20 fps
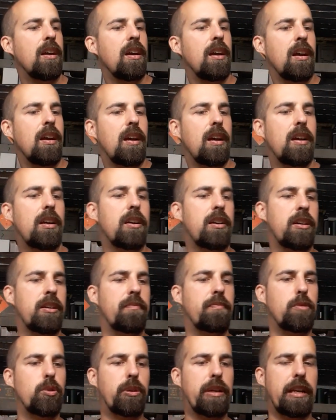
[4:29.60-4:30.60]

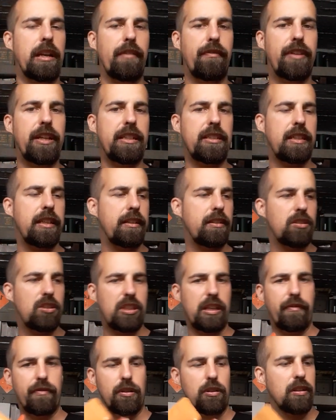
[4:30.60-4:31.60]
You can have these in
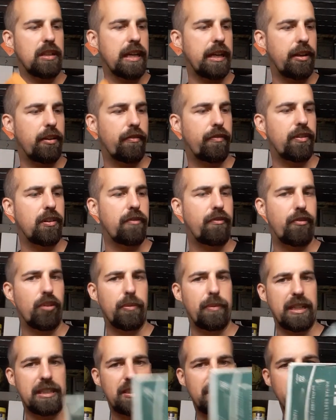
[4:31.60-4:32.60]
several kind of
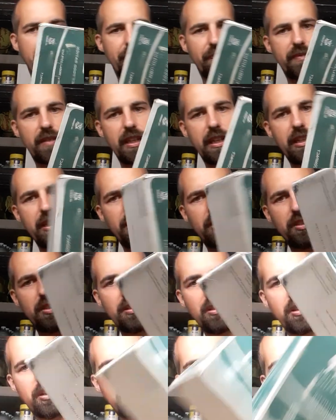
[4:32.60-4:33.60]
formats. It
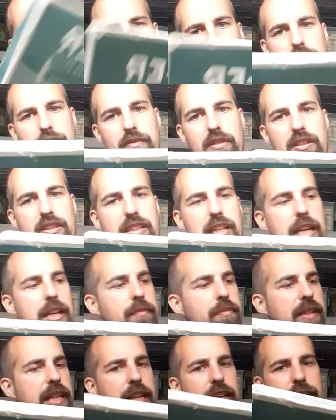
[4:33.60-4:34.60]
is the
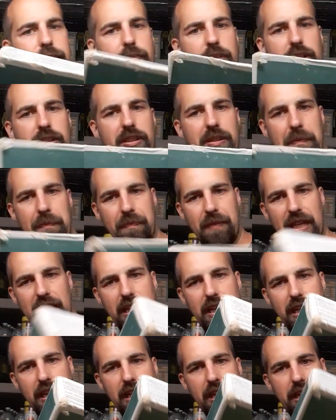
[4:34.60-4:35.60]
same thing, but
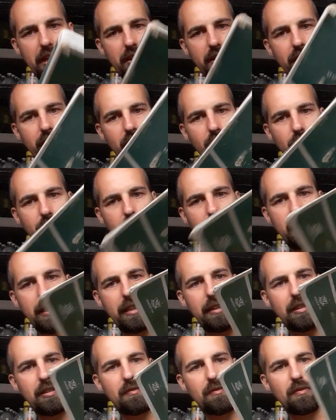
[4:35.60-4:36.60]
in an
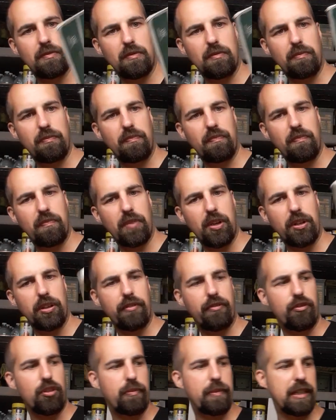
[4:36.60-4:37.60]
other
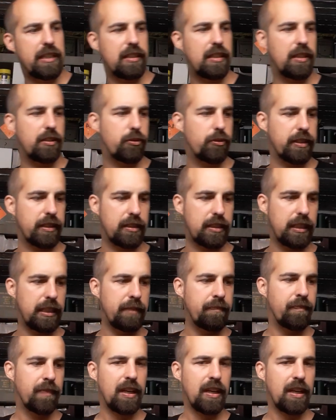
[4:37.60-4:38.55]
format. As you can see,